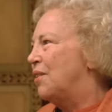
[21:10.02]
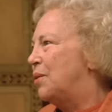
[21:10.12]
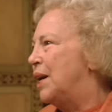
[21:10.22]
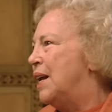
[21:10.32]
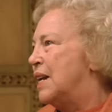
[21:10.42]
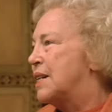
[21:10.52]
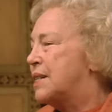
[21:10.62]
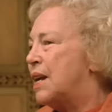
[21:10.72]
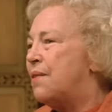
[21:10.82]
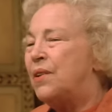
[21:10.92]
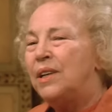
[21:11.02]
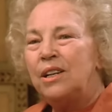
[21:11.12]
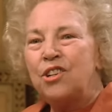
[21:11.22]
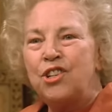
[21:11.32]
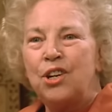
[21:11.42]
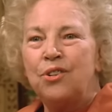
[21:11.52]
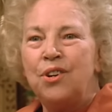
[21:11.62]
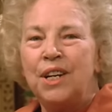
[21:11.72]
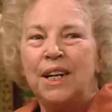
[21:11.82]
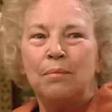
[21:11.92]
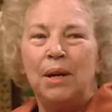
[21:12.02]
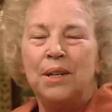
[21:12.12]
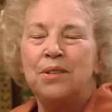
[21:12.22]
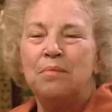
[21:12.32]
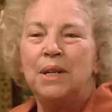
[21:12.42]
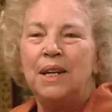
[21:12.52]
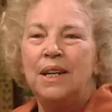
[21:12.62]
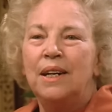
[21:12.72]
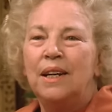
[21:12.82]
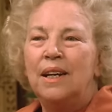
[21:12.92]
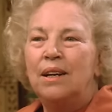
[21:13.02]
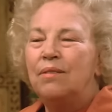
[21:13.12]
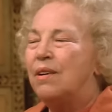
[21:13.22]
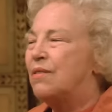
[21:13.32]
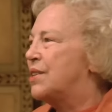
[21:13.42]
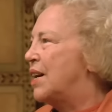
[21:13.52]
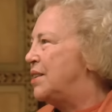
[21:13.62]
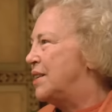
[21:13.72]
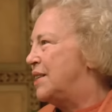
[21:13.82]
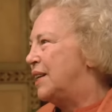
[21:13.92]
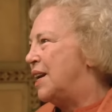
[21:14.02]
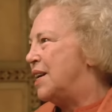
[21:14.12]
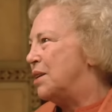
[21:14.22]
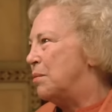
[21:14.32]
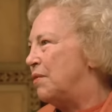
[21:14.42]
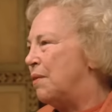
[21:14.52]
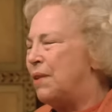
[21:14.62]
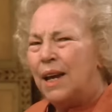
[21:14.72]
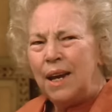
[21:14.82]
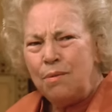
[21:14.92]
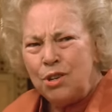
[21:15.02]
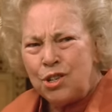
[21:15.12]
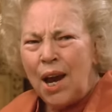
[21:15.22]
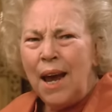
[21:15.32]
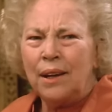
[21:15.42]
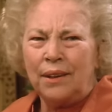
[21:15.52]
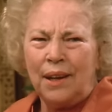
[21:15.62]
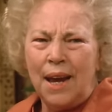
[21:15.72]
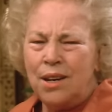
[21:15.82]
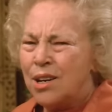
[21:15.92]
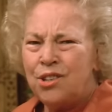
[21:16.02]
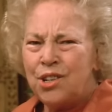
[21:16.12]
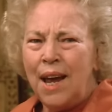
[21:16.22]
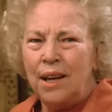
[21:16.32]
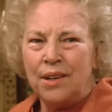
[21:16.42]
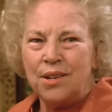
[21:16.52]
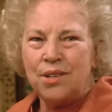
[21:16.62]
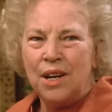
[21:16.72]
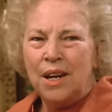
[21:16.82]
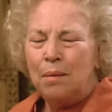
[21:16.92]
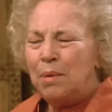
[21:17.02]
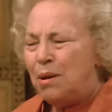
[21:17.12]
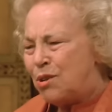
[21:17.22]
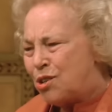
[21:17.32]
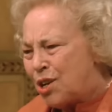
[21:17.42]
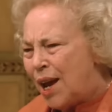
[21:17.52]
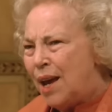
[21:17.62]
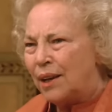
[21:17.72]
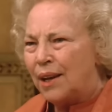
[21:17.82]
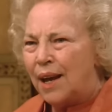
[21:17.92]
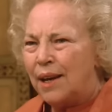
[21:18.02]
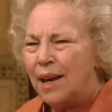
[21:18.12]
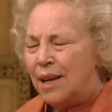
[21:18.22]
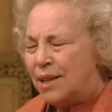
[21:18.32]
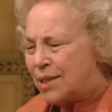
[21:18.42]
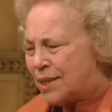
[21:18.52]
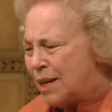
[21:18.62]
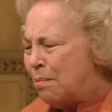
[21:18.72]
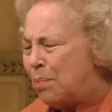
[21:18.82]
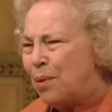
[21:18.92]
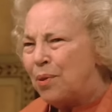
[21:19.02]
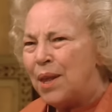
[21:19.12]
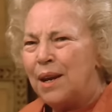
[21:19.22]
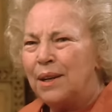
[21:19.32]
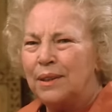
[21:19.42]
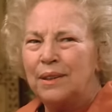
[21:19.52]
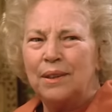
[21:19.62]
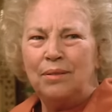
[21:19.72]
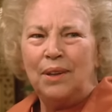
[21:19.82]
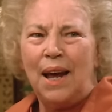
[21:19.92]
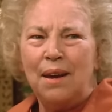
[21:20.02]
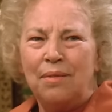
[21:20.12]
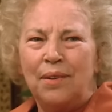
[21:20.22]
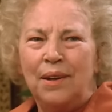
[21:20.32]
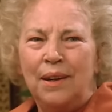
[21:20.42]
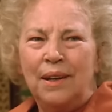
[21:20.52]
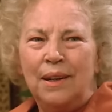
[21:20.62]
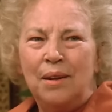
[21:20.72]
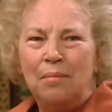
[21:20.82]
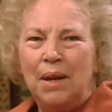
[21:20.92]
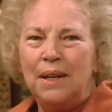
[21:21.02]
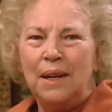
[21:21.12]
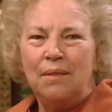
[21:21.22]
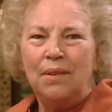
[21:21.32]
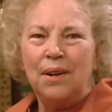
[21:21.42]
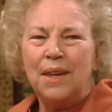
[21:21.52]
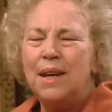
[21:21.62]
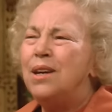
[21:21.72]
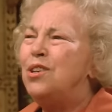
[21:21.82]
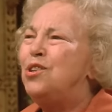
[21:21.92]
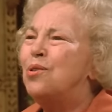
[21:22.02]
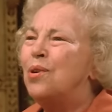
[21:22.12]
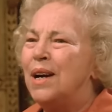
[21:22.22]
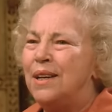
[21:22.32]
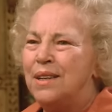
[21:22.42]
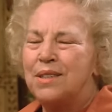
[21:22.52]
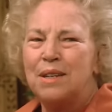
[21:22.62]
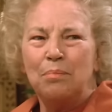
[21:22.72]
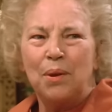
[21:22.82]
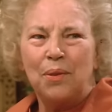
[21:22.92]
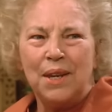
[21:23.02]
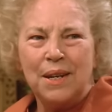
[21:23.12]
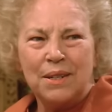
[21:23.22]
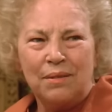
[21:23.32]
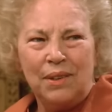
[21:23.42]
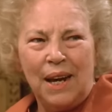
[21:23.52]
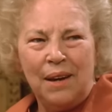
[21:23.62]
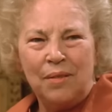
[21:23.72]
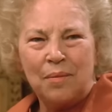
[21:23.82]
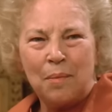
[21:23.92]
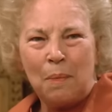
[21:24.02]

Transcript: of the word, suffer little children to come unto me, for of such is the kingdom of heaven. He was childlike, not childish, but he was childlike. Simple things of life meant everything. He enjoyed the simple things of life.